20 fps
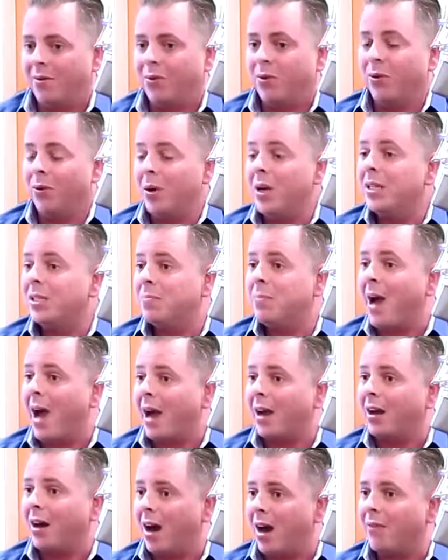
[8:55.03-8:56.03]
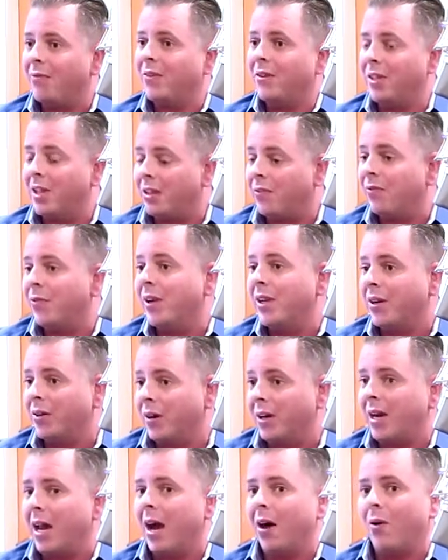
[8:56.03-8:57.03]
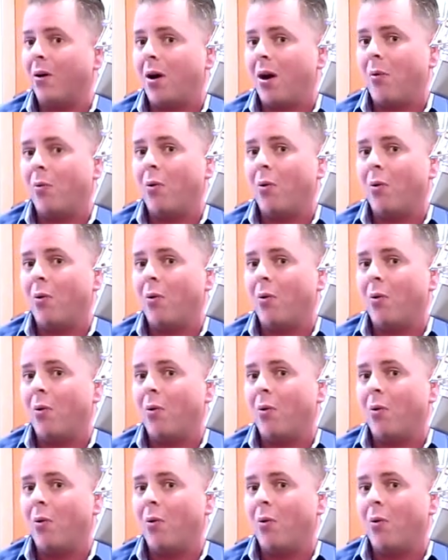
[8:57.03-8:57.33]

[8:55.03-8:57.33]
through its back office. It's figuring out